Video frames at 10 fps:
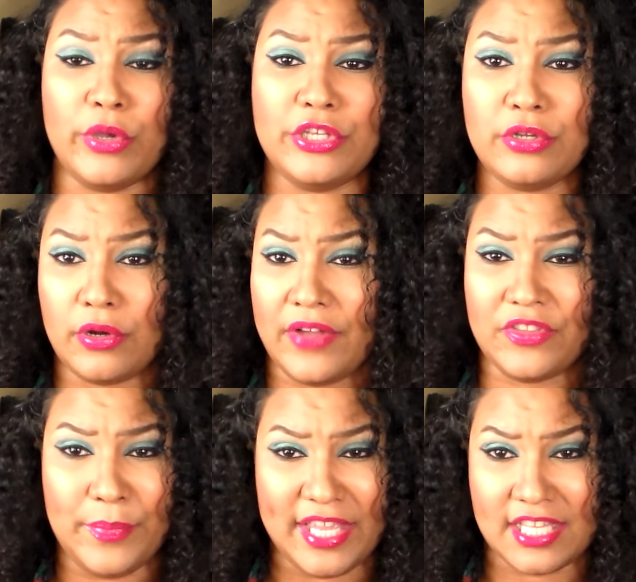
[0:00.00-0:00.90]
when you don't
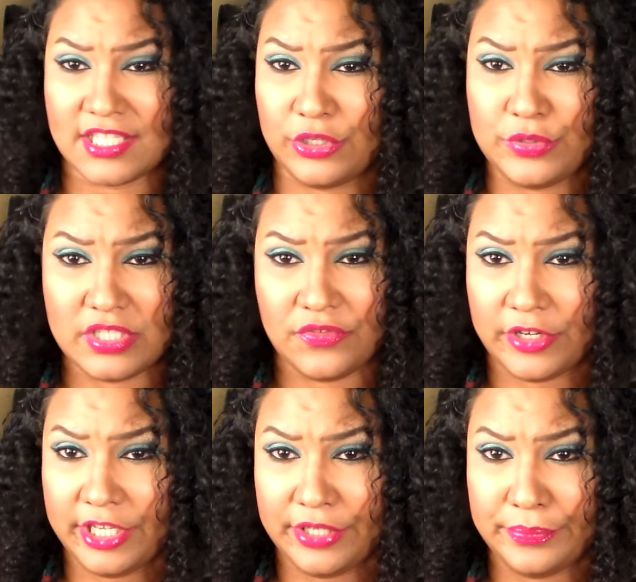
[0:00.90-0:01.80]
have to make excuses
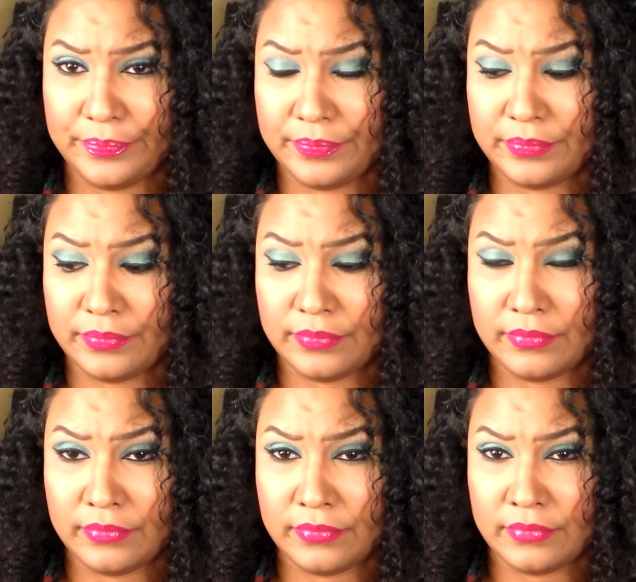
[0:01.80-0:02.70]
for him,
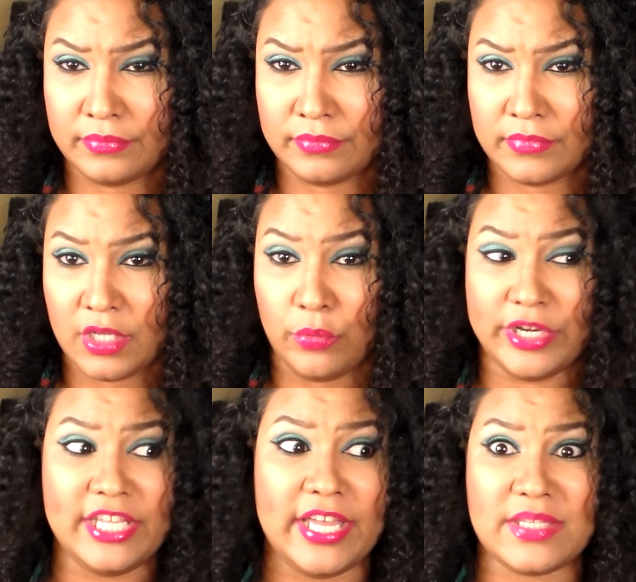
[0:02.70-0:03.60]

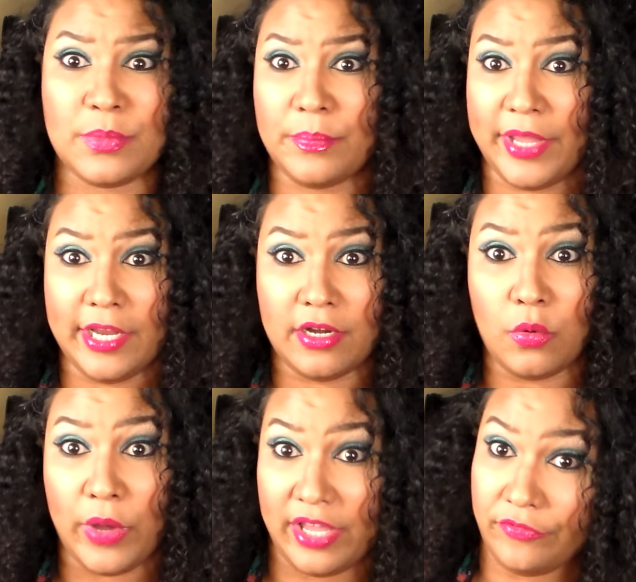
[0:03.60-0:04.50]
when he has
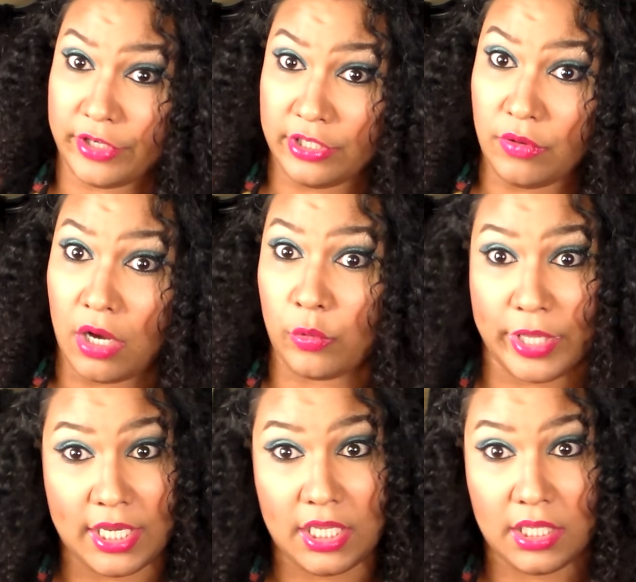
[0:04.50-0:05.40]
prepared a way for you
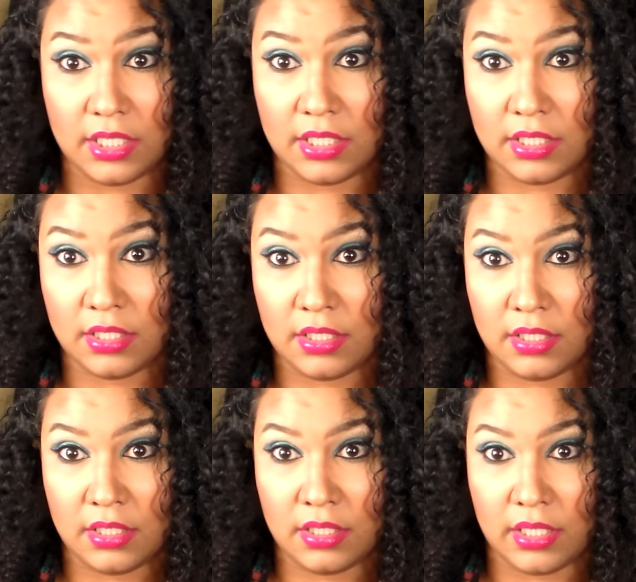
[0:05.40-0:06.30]
already
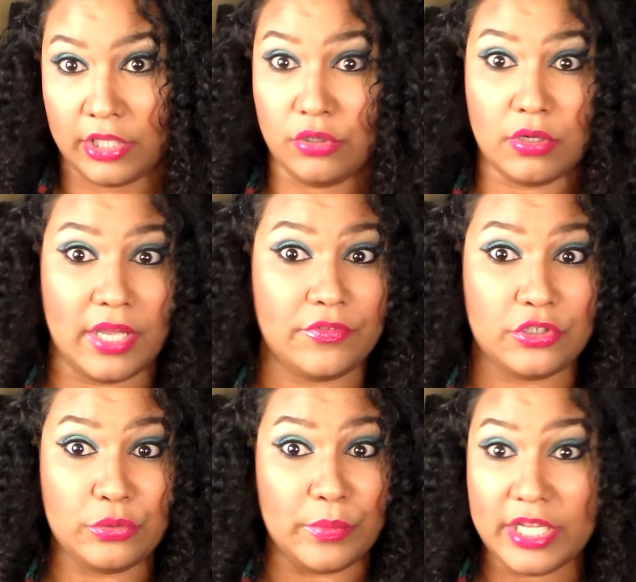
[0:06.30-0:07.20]
and you don't have
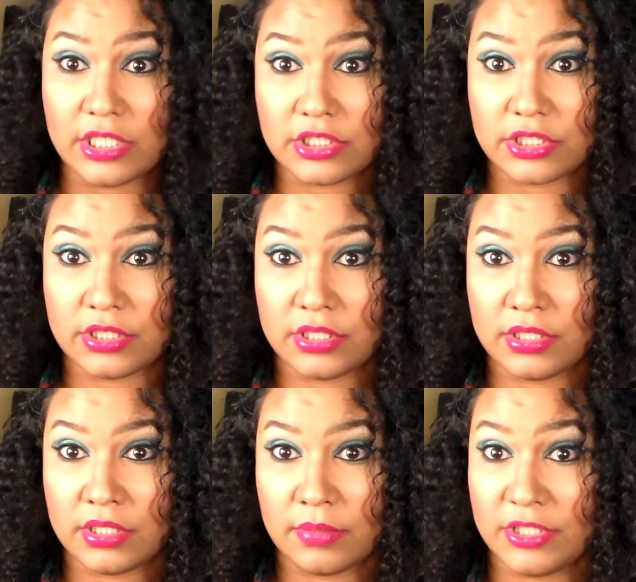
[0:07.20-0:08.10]
to do much
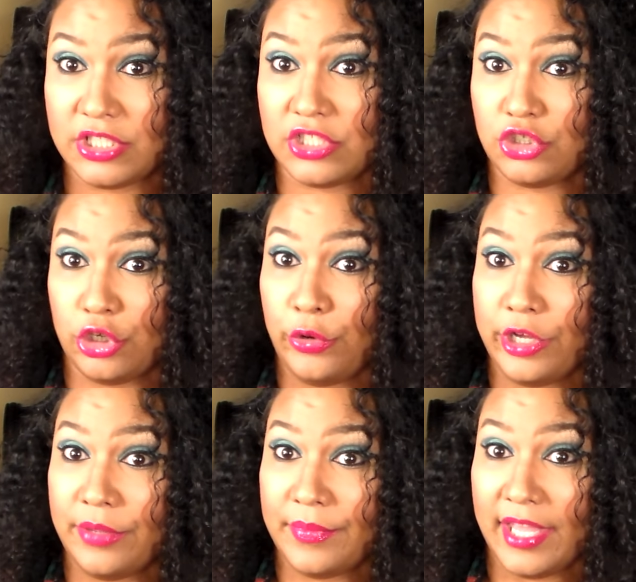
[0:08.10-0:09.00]
but just
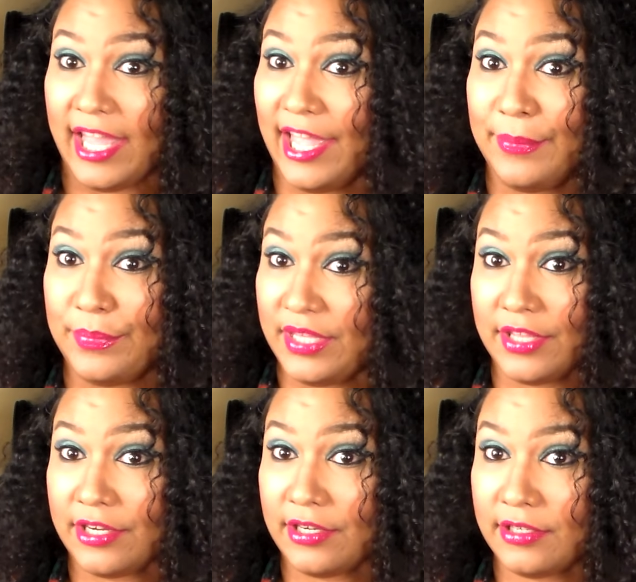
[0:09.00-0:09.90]
show up and
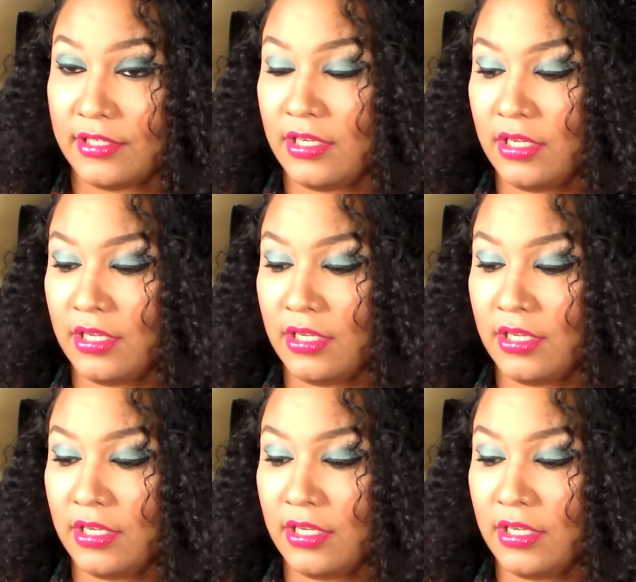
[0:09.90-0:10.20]
be there